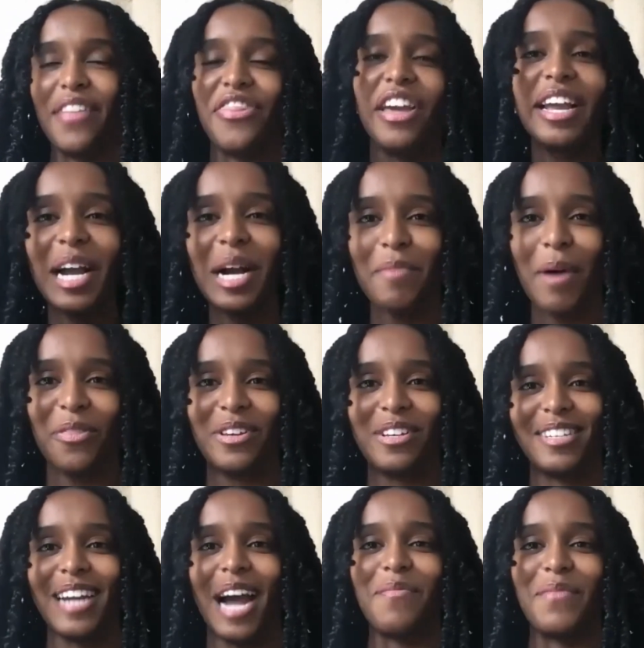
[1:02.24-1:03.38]
thinking about
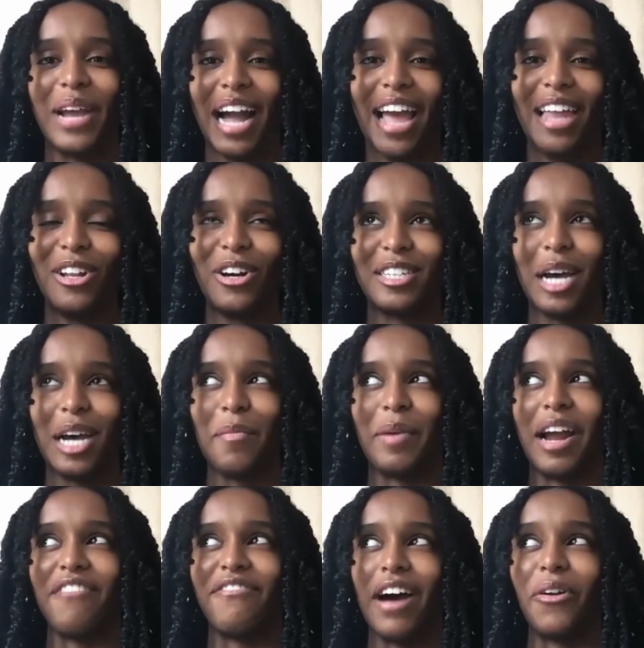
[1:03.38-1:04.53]
this topic, I looked up and
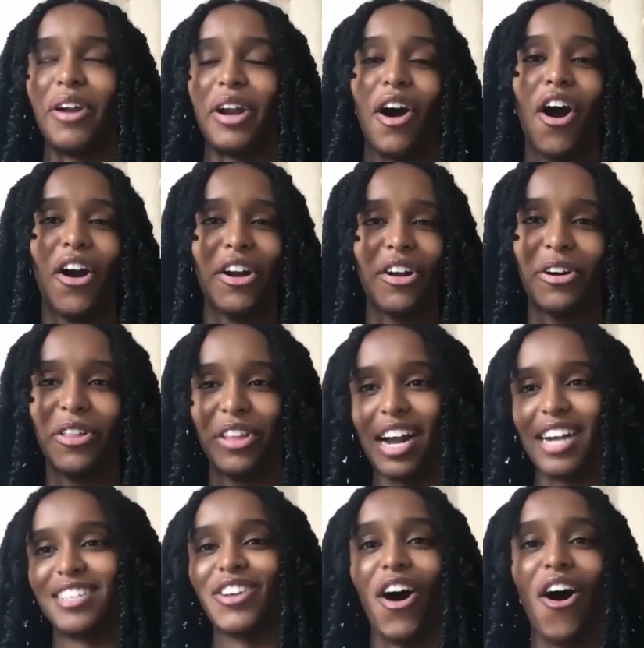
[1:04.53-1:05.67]
I found an article that
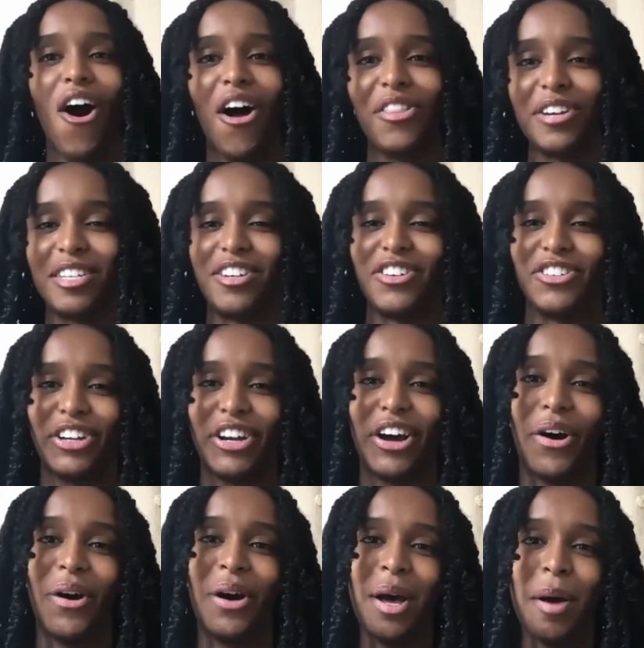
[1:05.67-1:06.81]
I saw all these years
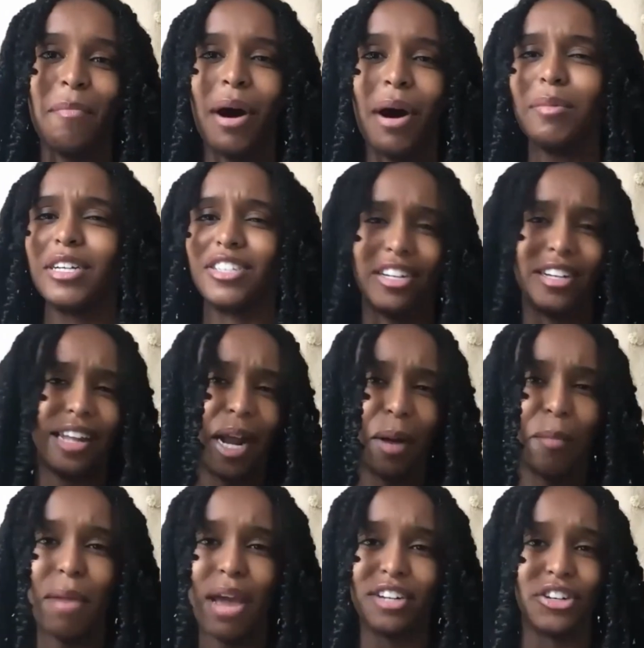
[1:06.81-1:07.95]
ago, published in like
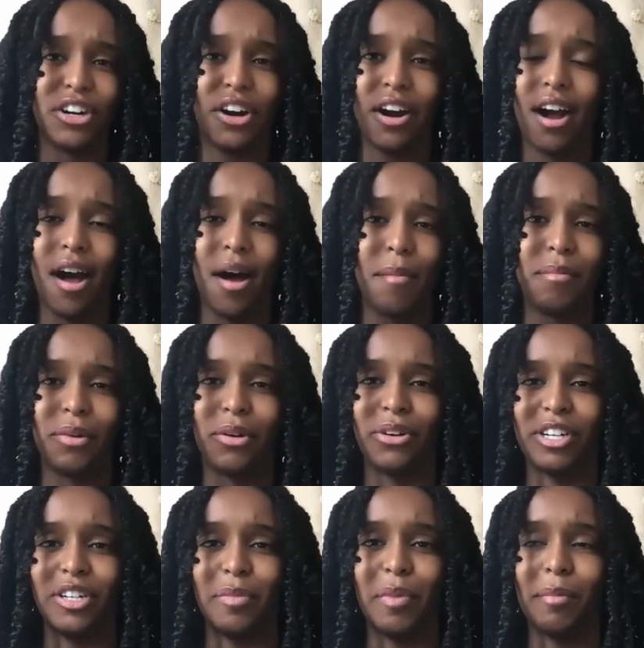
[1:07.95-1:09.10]
a major
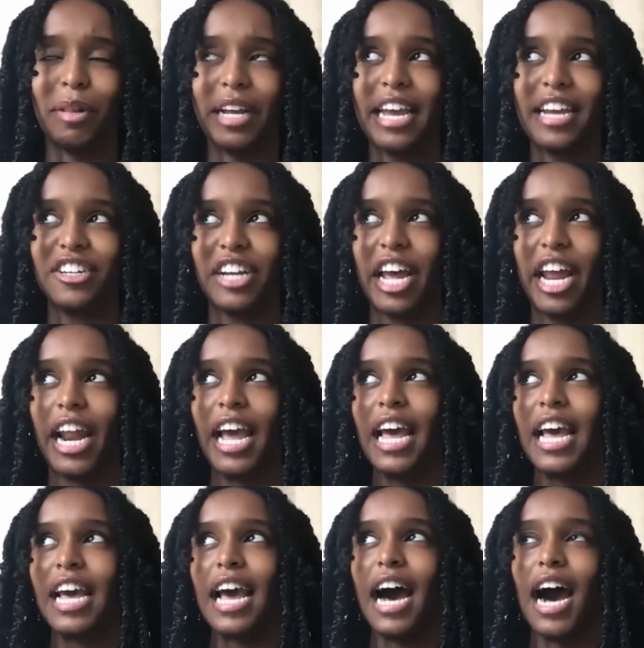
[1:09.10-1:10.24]
Christian publication,
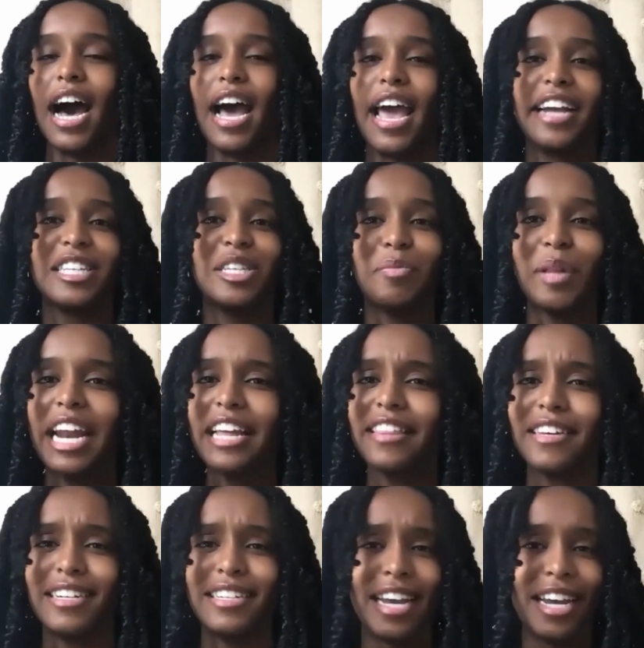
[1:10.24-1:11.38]
explaining
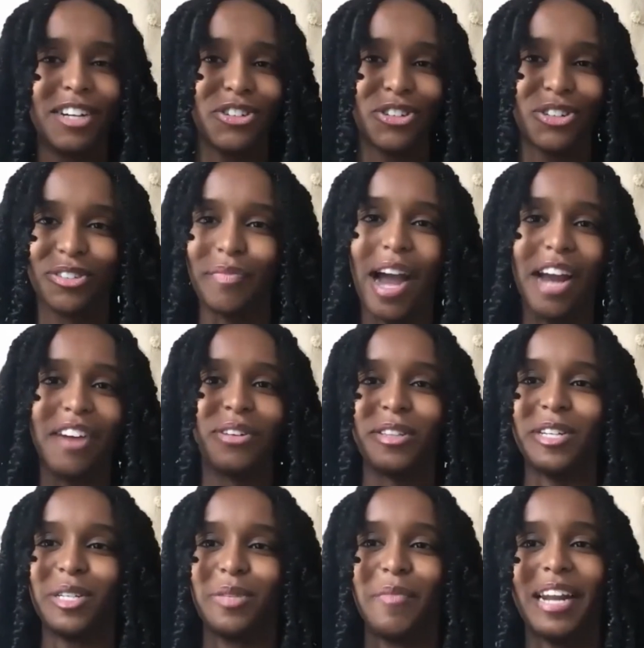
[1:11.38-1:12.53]
the dangers of
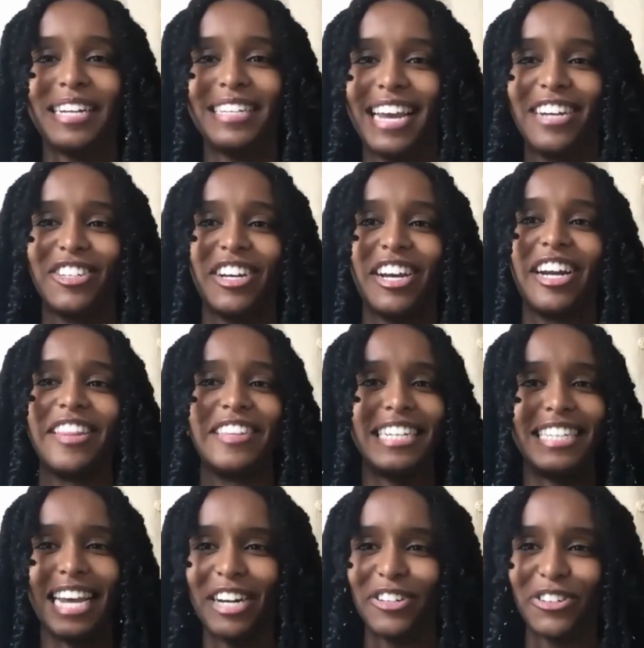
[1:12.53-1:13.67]
mindfulness meditation and
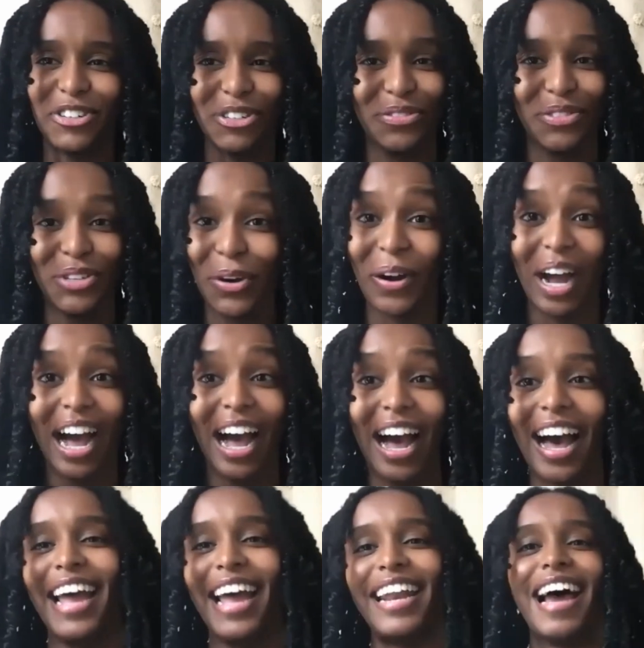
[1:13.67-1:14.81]
the dangers of yoga
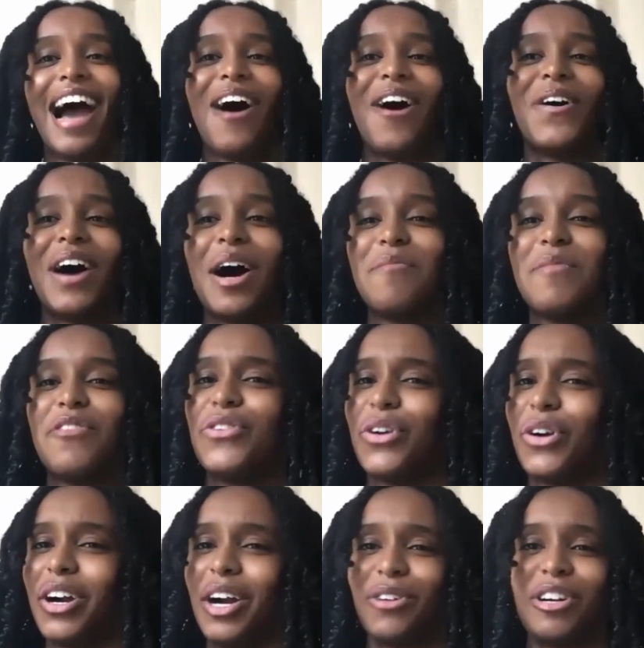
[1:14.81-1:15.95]
and how if
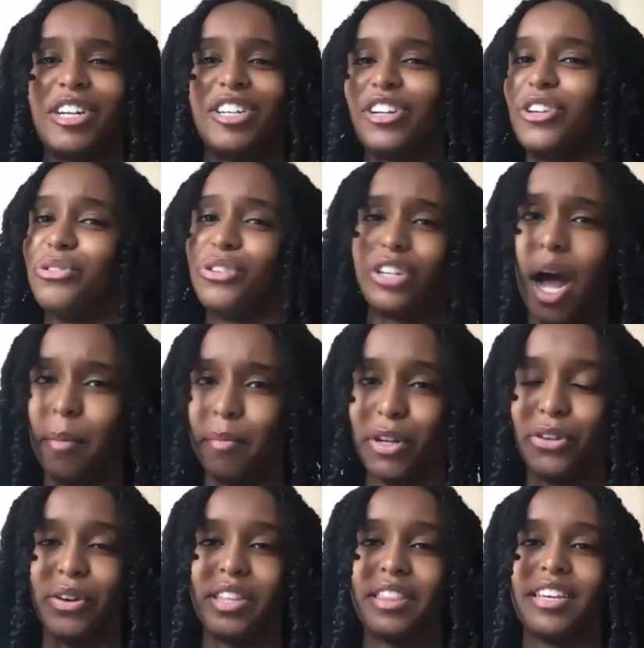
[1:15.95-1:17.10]
you're a Christian, you should not be
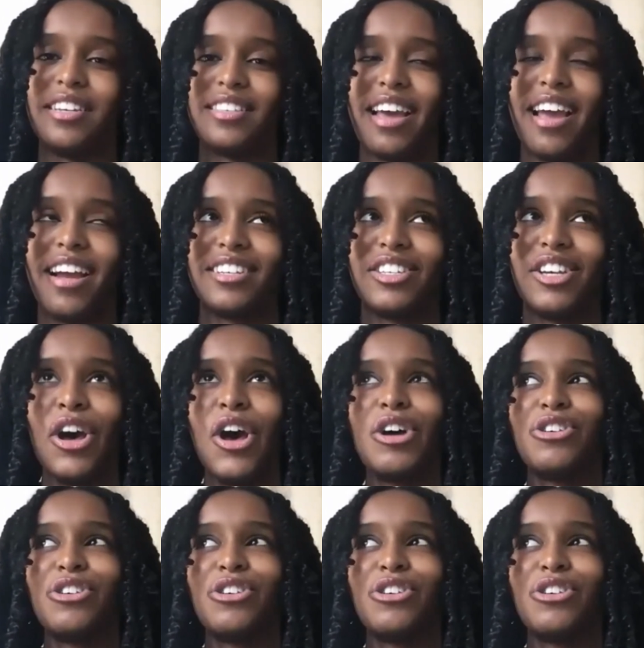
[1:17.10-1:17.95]
doing these things.